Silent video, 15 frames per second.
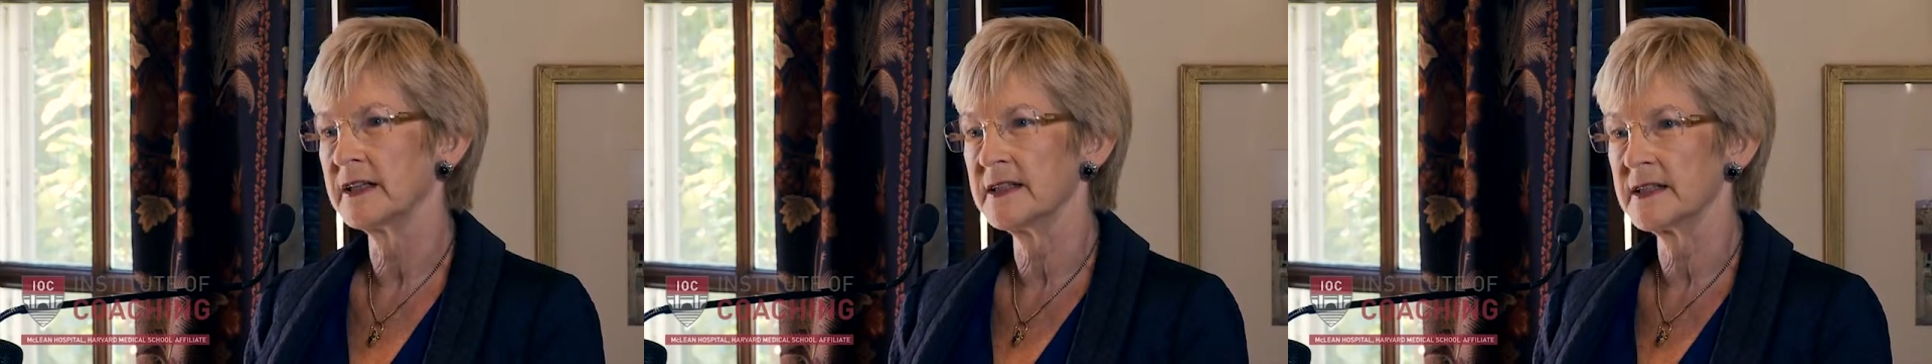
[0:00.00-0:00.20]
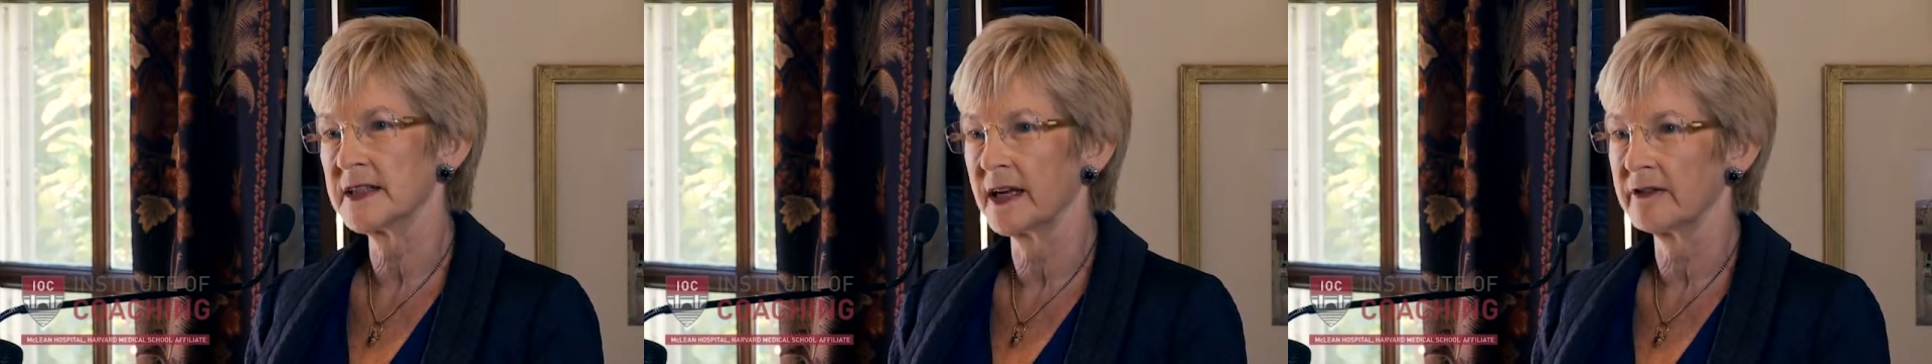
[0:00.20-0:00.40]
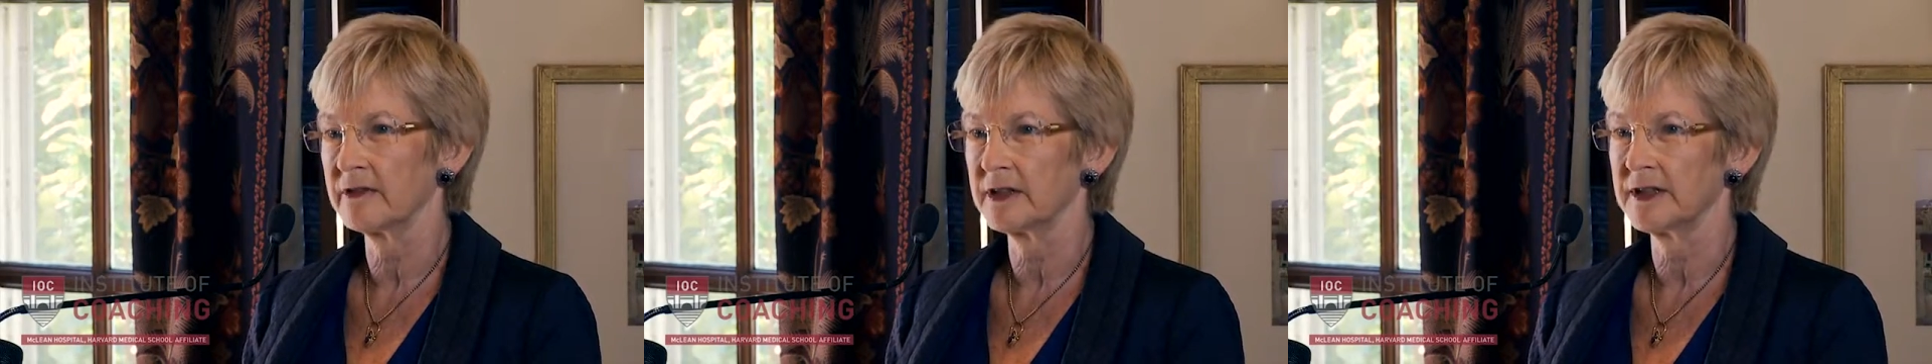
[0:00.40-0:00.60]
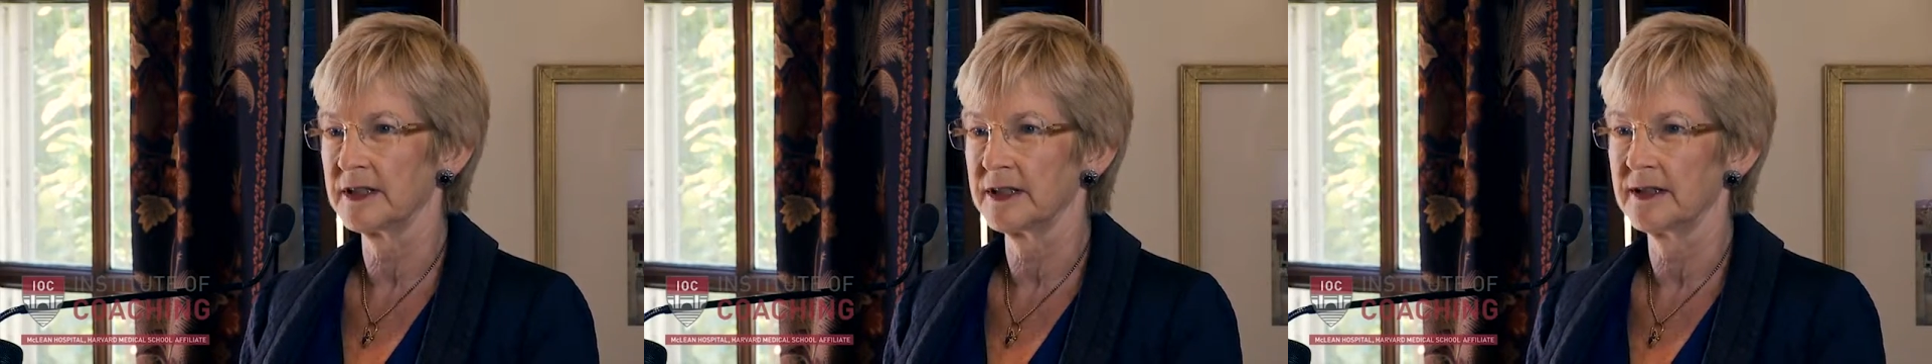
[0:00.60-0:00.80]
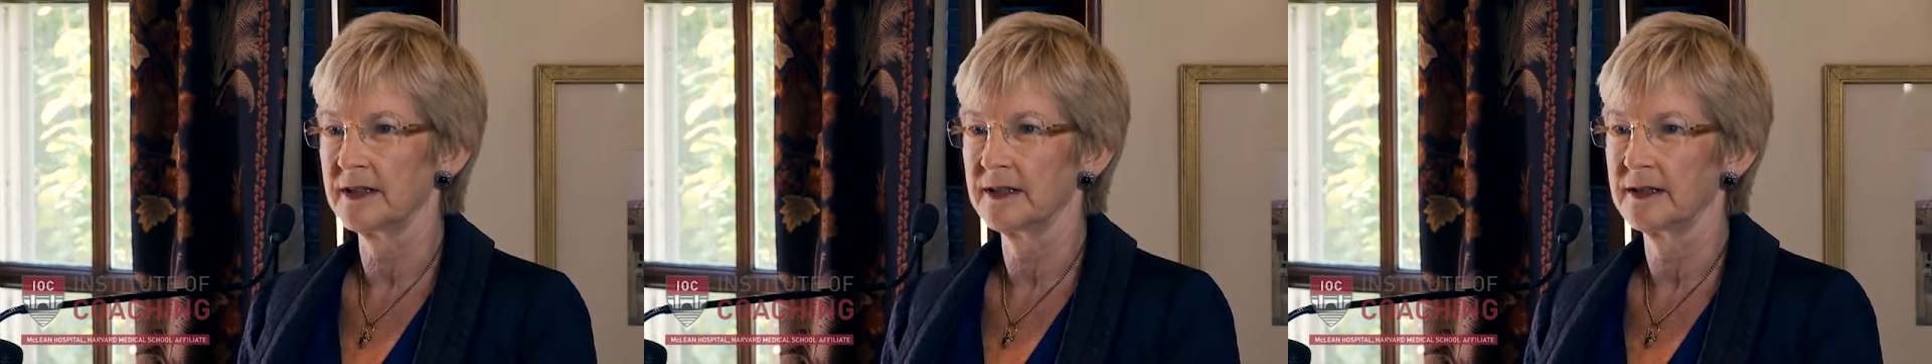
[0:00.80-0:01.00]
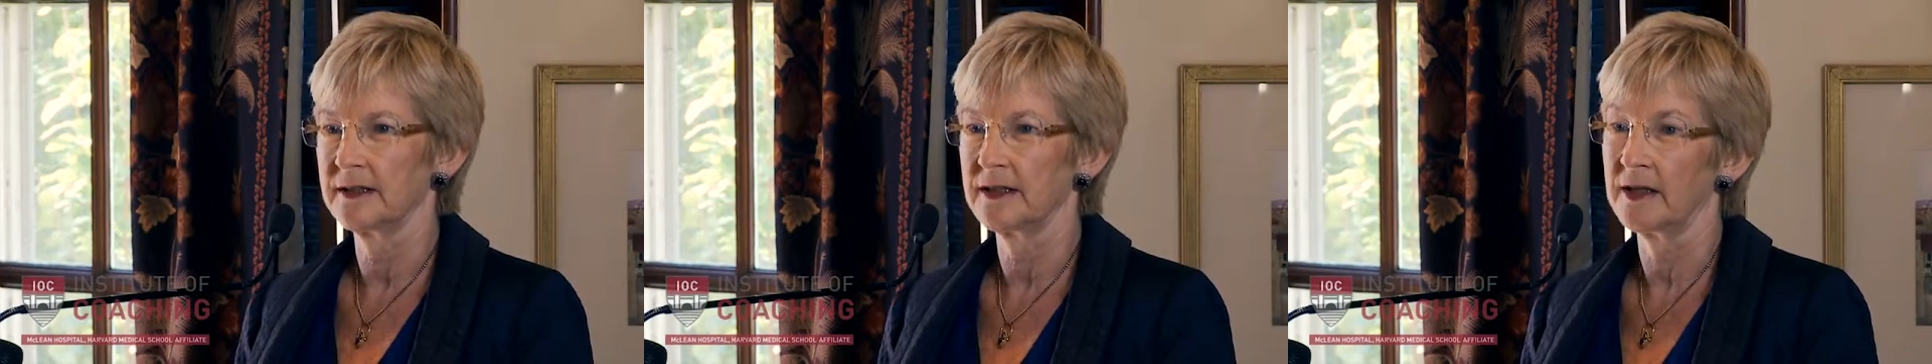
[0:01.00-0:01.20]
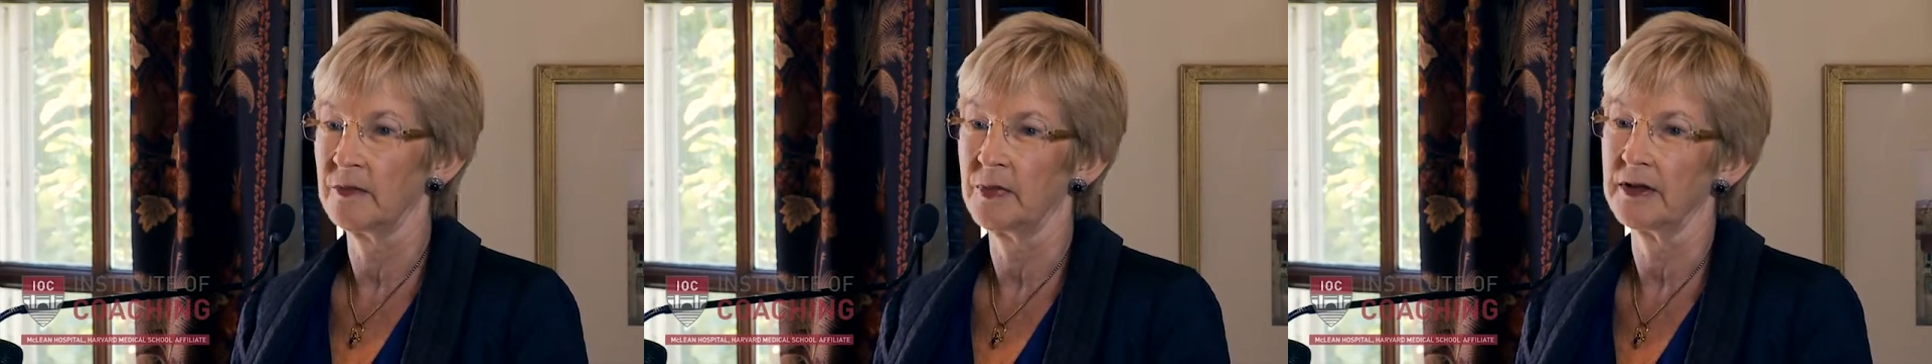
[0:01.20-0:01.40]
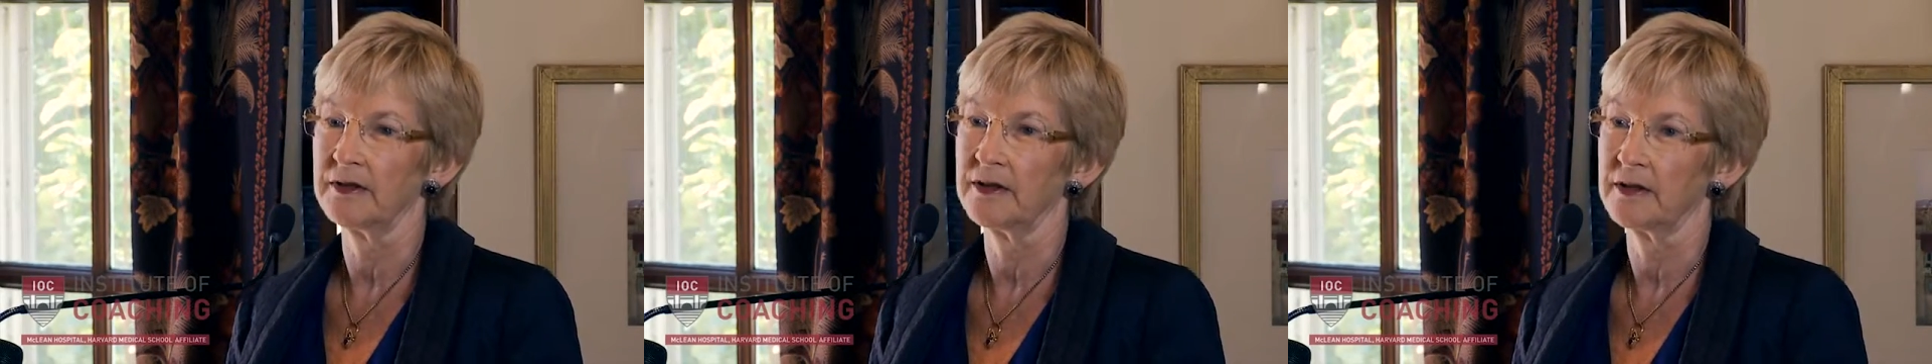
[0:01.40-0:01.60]
integrity in
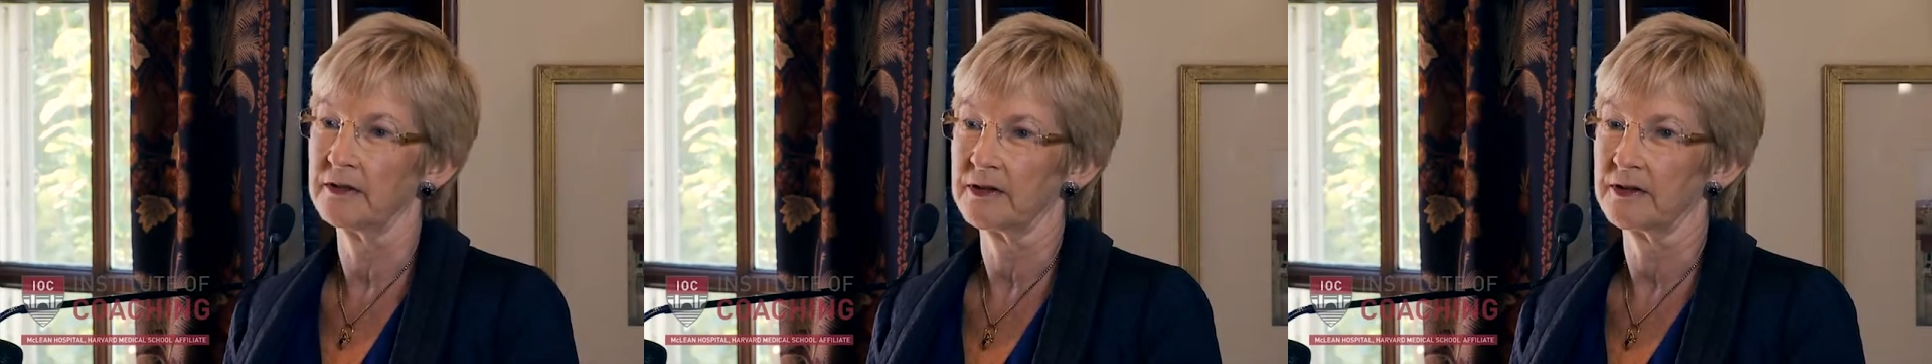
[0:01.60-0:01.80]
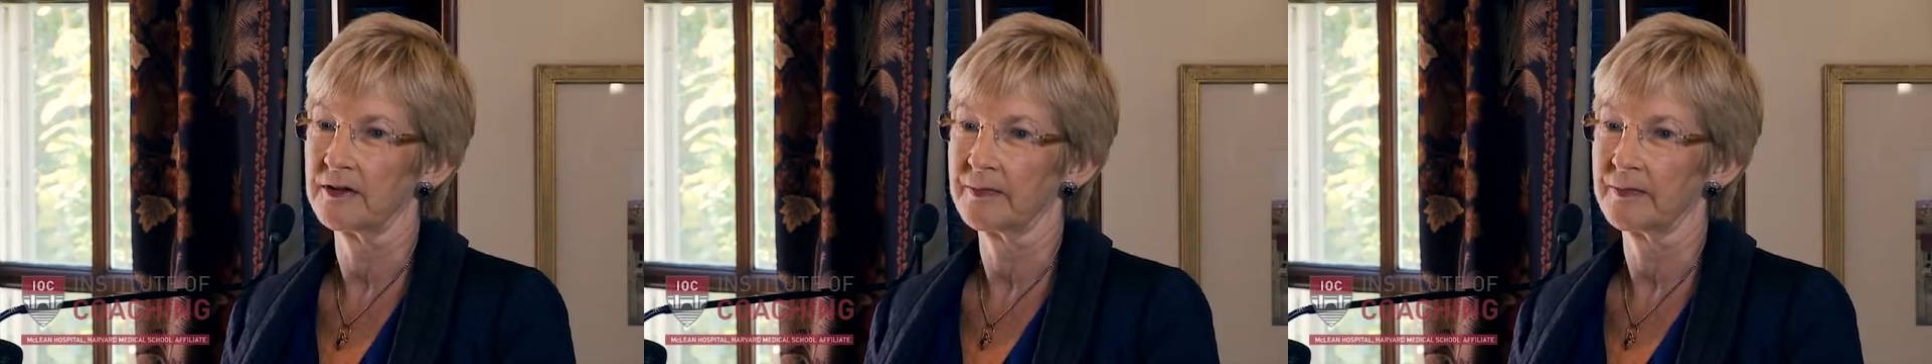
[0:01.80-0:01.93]
business.